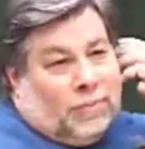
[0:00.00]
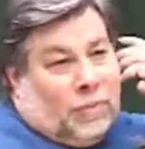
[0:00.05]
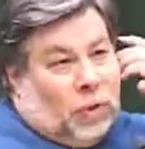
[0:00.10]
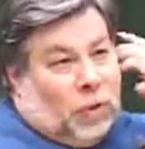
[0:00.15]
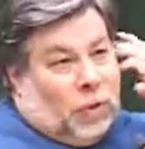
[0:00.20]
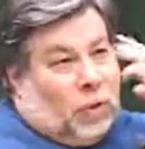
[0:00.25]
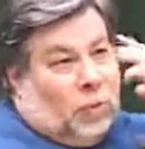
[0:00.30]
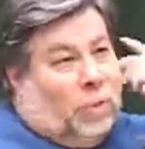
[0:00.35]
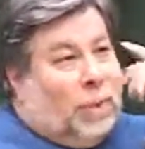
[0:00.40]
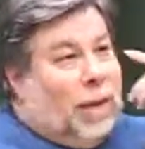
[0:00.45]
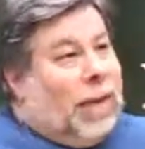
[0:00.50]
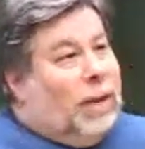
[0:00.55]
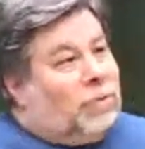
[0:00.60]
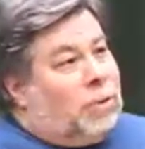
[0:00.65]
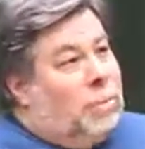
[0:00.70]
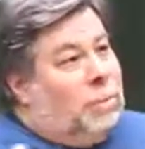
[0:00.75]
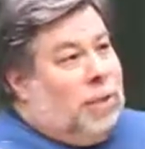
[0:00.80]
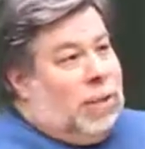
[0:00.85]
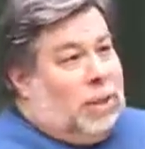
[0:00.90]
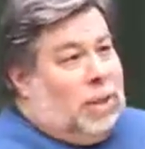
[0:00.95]
versa, we might have
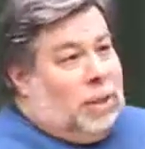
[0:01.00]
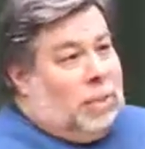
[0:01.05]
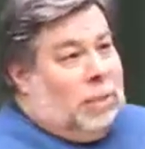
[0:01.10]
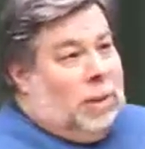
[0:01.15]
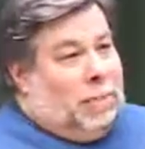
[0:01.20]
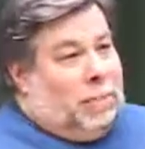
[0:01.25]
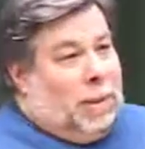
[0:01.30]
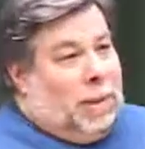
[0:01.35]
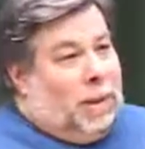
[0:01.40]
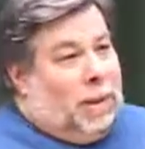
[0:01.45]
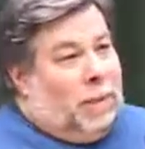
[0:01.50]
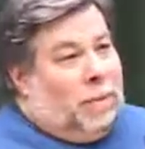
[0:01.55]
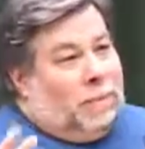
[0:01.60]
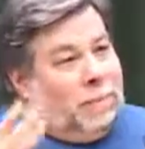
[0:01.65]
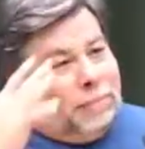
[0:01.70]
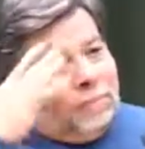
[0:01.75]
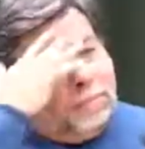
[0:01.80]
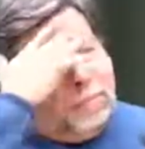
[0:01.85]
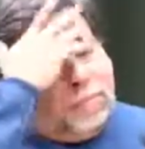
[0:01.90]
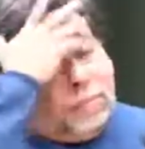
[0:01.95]
some business people here,
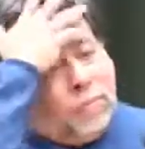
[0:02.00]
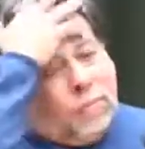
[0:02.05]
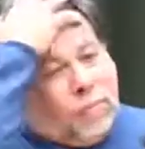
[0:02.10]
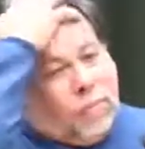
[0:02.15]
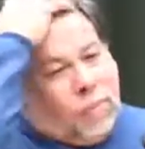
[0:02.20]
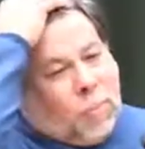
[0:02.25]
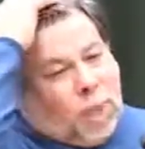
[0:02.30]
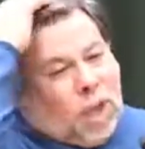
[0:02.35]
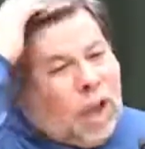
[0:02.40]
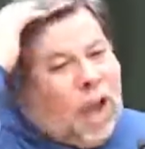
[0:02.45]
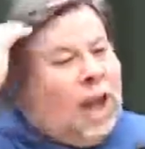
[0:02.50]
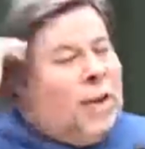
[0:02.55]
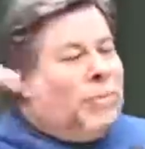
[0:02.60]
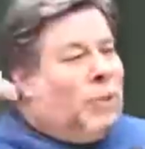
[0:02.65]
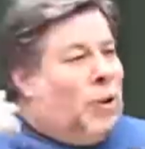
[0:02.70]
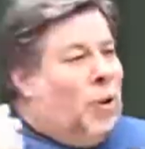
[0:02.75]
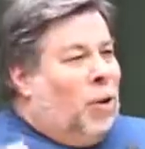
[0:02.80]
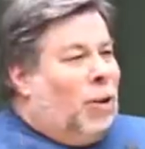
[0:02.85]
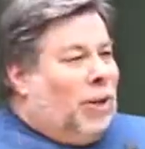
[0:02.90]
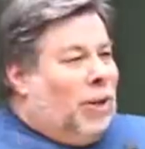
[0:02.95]
I'm
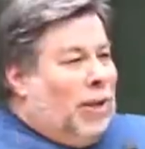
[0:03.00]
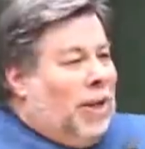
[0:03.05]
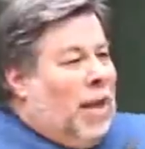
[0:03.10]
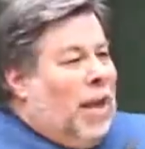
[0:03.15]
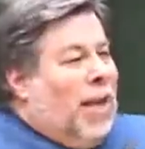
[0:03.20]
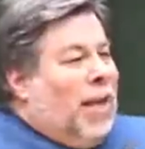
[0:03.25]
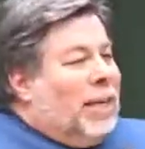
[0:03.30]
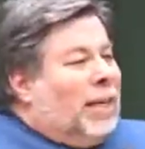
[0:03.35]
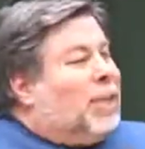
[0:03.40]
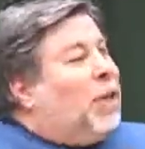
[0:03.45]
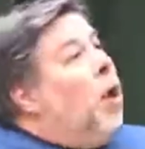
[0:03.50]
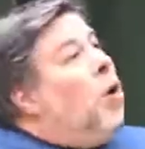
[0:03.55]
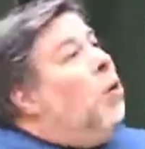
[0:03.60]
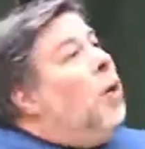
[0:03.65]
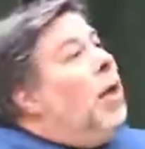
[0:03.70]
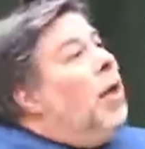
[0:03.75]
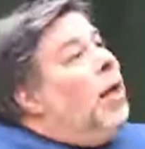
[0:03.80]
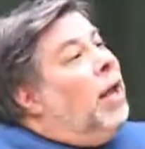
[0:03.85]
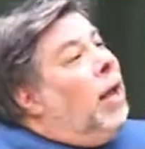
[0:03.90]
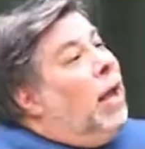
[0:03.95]
told. So,
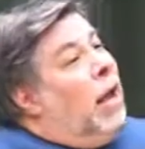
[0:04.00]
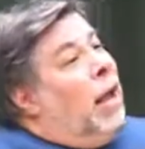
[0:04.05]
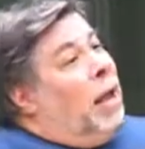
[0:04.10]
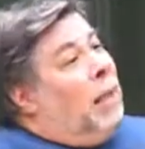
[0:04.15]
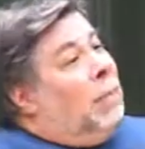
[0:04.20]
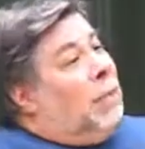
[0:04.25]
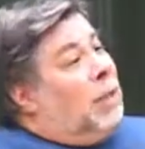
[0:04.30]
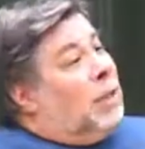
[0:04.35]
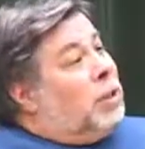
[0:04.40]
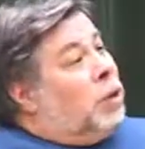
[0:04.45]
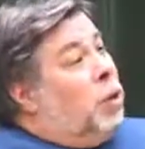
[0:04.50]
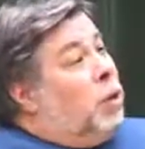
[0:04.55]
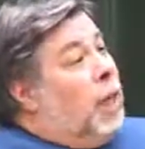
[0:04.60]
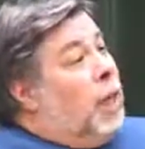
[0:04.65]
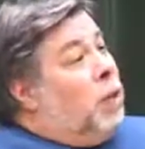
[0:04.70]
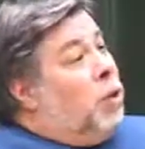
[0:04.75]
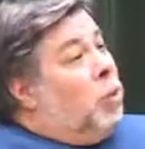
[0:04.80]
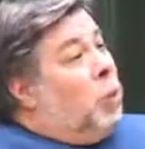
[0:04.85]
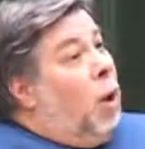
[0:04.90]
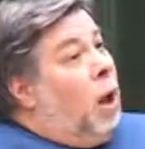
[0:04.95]
um, so
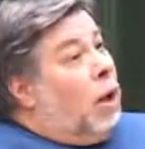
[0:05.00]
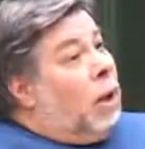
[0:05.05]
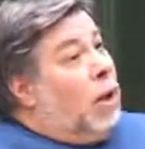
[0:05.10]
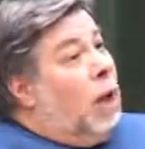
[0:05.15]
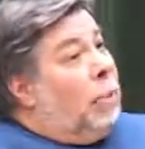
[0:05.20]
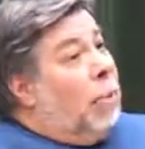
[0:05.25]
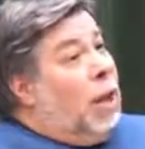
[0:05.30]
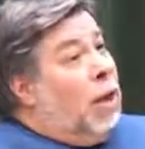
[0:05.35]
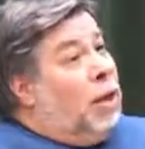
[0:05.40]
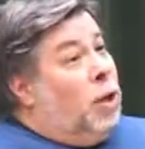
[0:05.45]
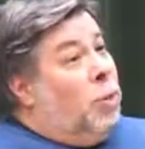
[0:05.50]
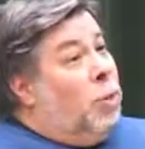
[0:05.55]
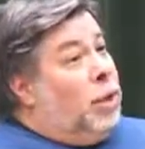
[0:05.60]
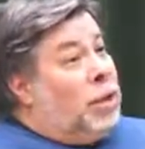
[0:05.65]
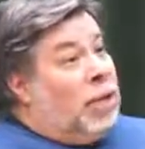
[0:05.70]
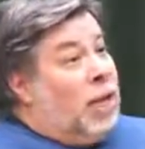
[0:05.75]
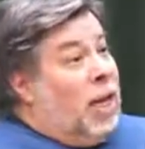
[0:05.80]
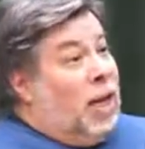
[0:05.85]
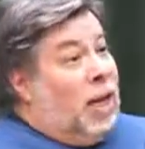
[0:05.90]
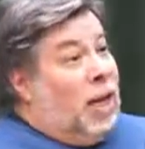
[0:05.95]
then you'd walk up and you
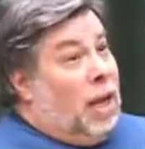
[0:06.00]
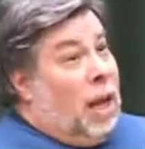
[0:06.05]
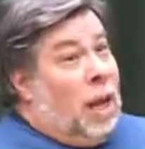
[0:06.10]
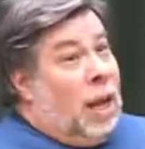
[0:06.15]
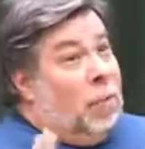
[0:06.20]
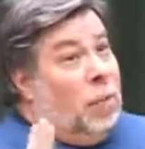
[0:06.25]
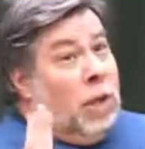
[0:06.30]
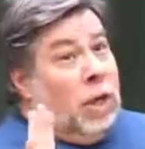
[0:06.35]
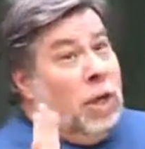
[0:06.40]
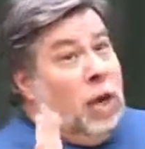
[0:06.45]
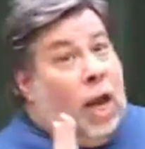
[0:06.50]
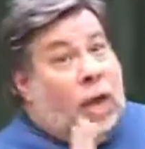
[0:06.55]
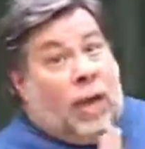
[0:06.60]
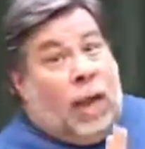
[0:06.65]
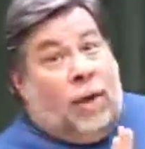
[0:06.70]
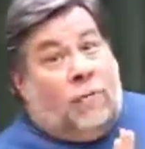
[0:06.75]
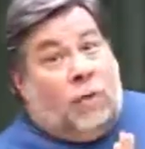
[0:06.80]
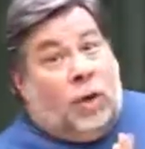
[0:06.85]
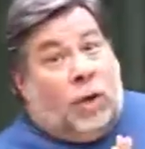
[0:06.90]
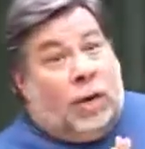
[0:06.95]
would say, I would
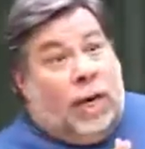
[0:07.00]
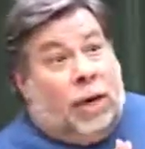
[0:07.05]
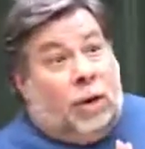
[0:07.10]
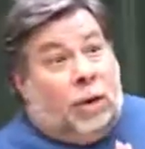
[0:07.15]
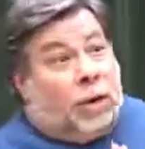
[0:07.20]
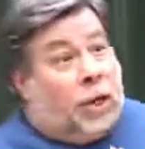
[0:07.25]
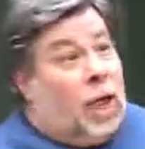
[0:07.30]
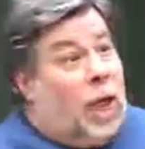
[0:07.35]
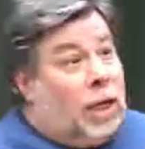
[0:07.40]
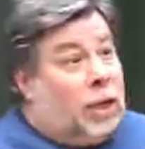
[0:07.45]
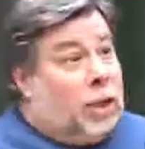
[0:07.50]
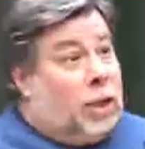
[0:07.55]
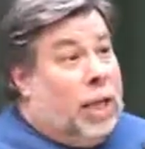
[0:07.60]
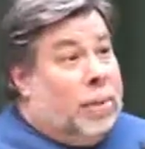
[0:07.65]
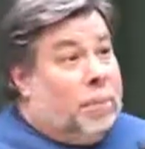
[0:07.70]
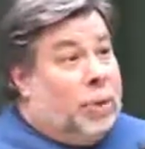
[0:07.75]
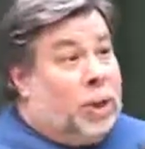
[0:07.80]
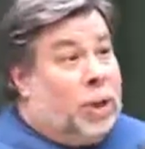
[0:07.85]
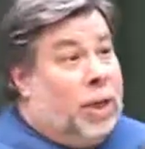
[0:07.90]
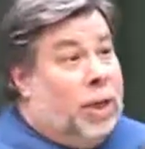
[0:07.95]
not ever dare touch
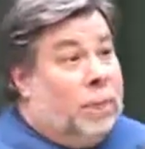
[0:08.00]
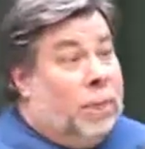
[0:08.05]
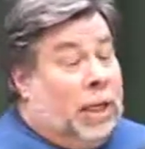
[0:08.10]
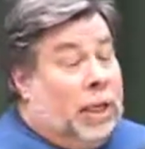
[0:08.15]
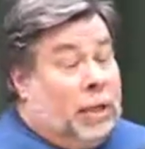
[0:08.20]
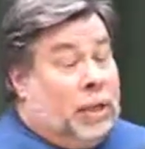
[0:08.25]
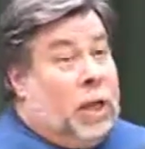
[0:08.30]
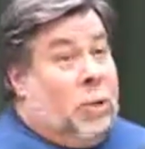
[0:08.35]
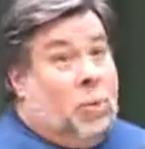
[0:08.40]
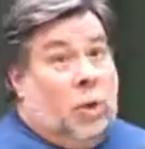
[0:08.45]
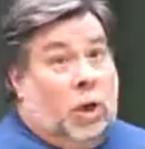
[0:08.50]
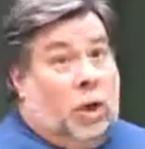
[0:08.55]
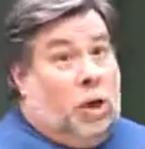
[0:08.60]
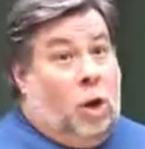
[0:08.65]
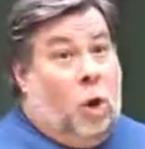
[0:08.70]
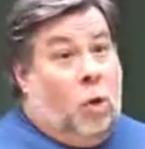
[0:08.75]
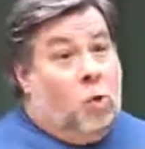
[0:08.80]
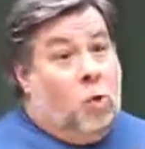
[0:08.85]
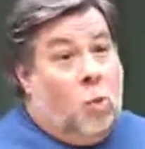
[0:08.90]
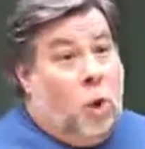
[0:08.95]
that machine because I wouldn't
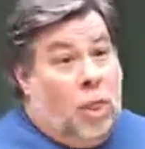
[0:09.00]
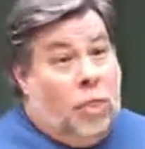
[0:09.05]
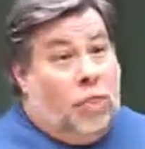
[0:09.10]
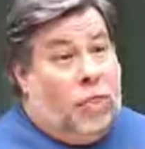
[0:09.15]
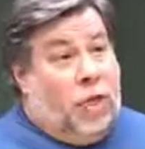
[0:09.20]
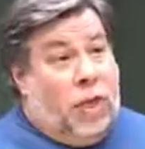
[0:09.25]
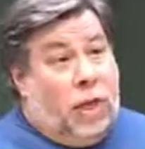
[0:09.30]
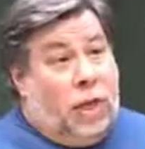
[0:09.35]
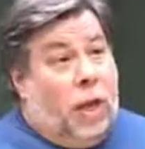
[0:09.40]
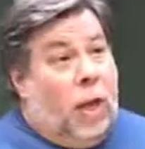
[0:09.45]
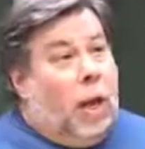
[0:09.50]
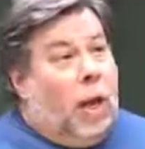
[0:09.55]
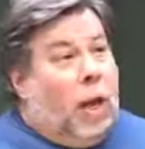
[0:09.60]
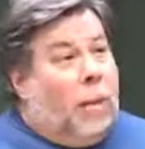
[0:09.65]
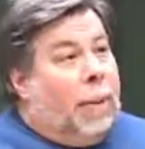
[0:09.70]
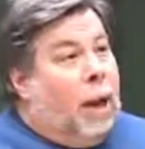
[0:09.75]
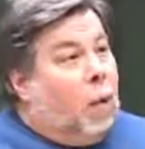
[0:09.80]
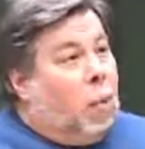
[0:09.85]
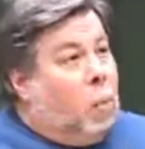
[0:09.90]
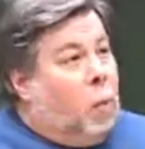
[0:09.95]
know one thing
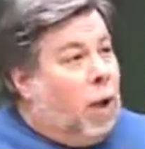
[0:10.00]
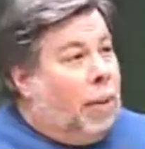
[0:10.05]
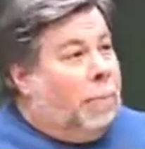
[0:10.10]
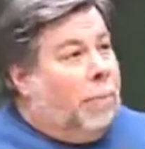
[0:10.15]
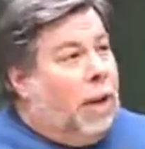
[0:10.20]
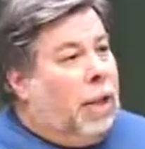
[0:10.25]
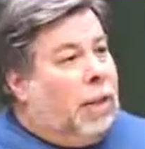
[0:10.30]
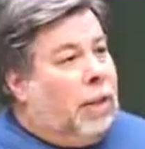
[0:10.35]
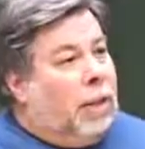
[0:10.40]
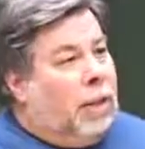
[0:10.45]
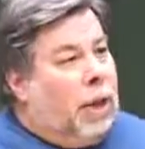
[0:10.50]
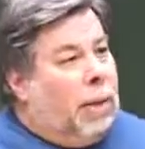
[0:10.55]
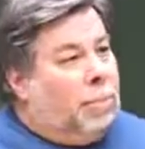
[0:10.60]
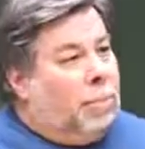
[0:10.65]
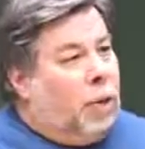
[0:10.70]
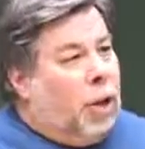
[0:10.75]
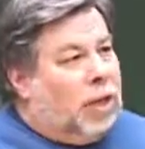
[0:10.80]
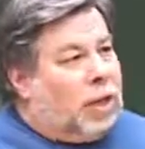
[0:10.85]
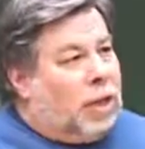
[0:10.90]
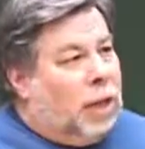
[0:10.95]
about one button that I'm
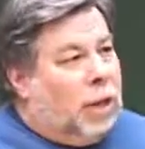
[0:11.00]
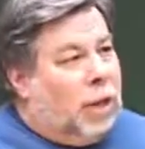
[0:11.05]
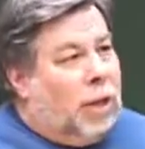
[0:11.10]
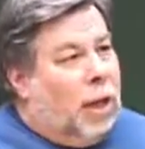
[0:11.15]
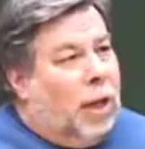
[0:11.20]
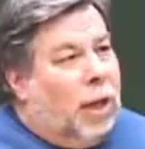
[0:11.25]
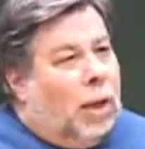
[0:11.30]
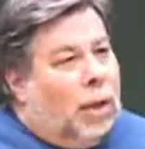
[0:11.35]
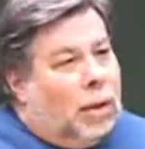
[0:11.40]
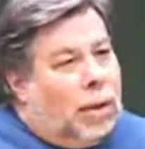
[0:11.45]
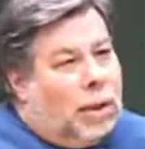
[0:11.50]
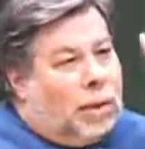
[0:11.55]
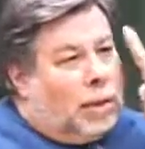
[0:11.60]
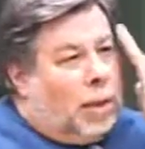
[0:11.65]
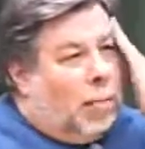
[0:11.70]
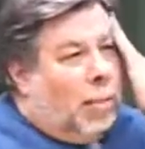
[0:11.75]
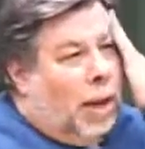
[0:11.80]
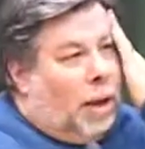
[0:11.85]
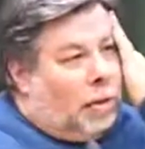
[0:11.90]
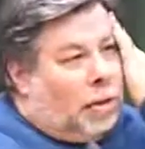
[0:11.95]
pressing that
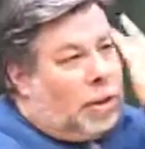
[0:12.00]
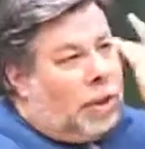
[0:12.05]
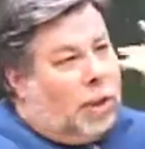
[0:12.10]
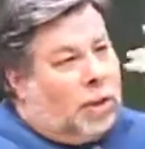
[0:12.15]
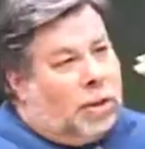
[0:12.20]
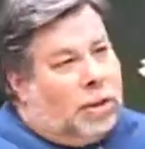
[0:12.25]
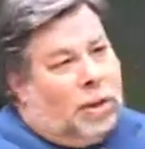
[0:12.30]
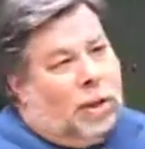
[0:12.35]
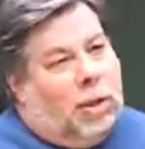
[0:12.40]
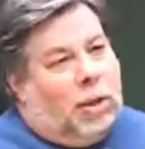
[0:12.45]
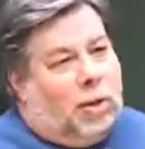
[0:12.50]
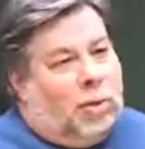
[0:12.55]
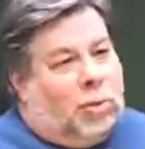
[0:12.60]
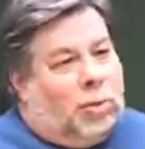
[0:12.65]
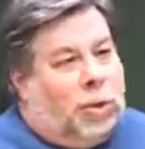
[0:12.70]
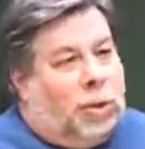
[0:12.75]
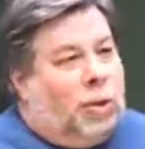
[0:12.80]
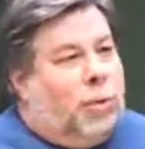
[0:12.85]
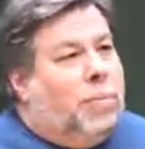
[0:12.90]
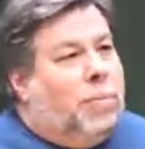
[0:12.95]
somehow says, you know,